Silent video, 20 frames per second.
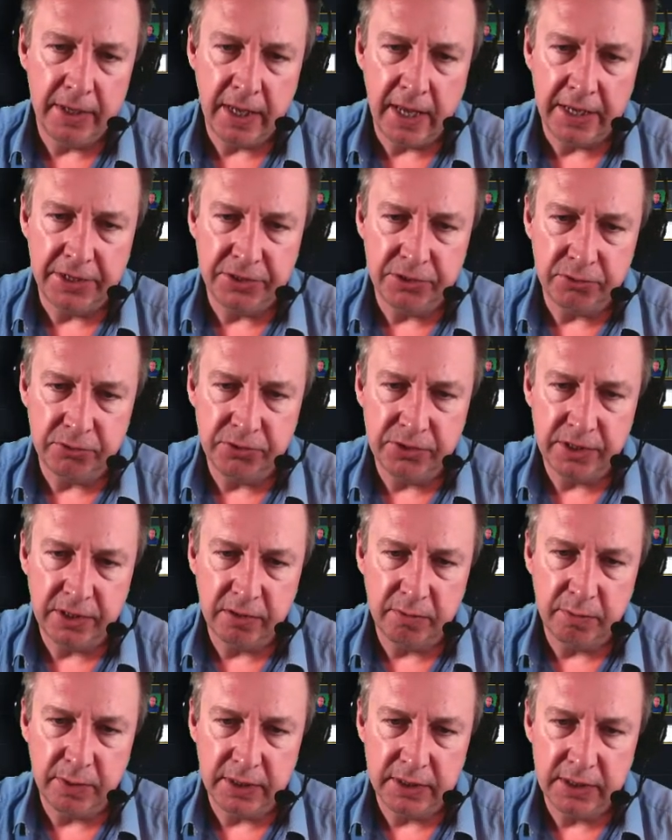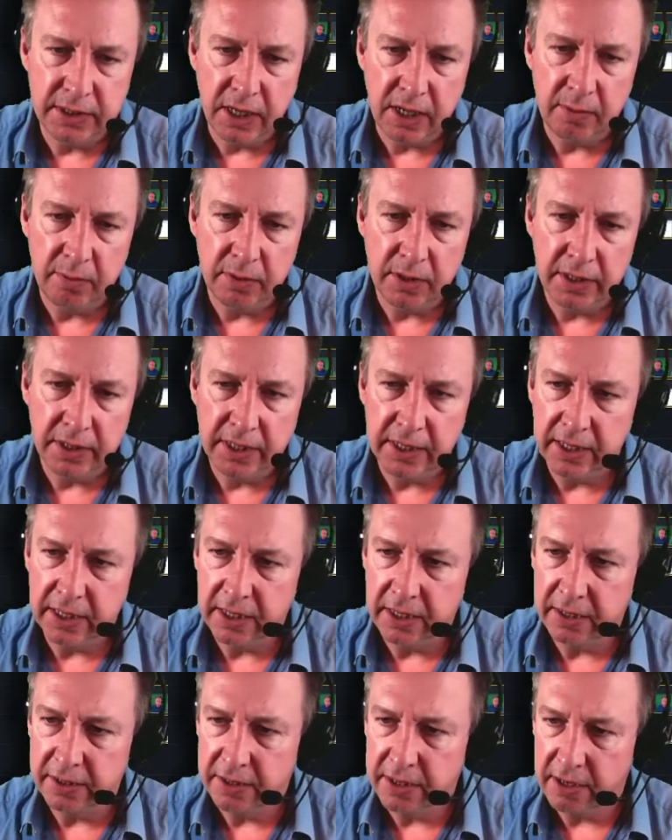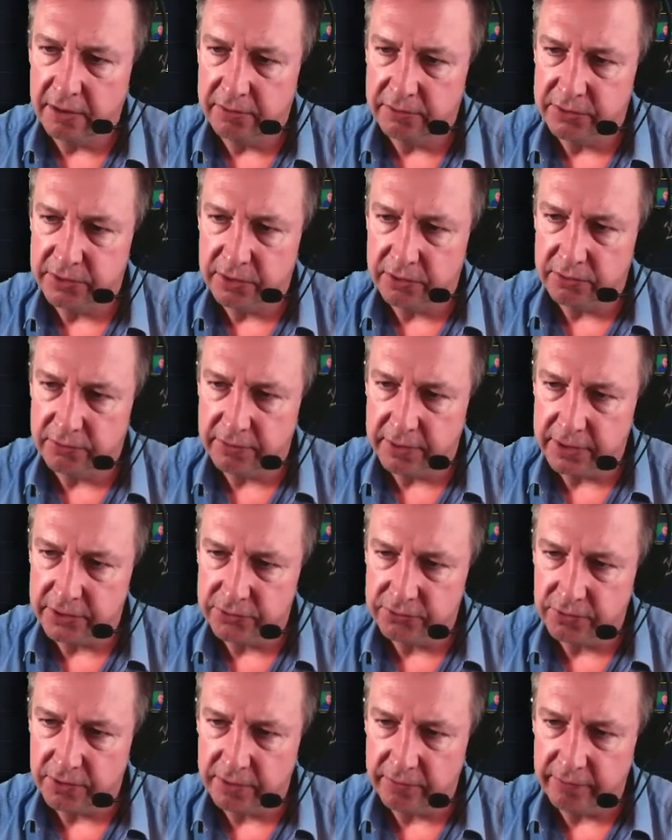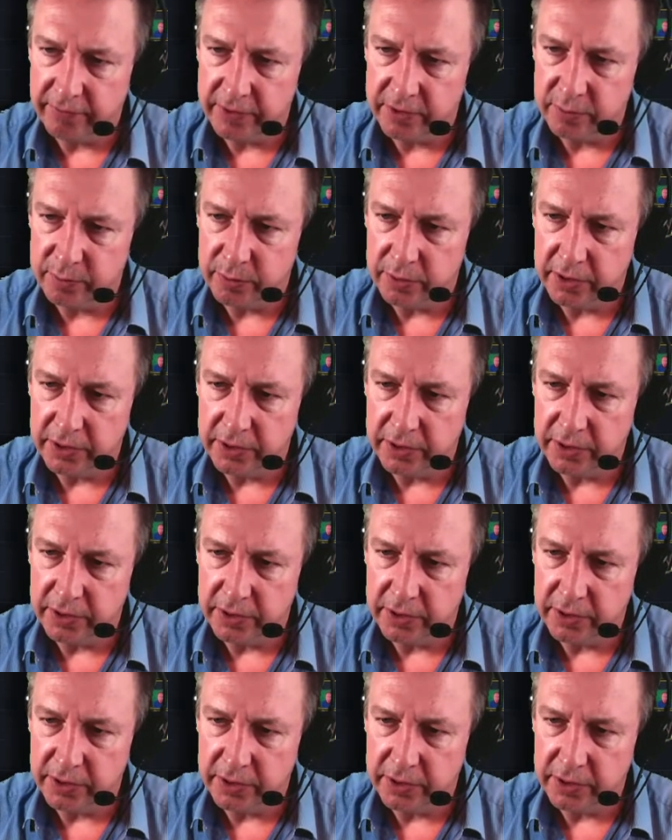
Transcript: As you'll see on my timeline here, there is no green screen visible.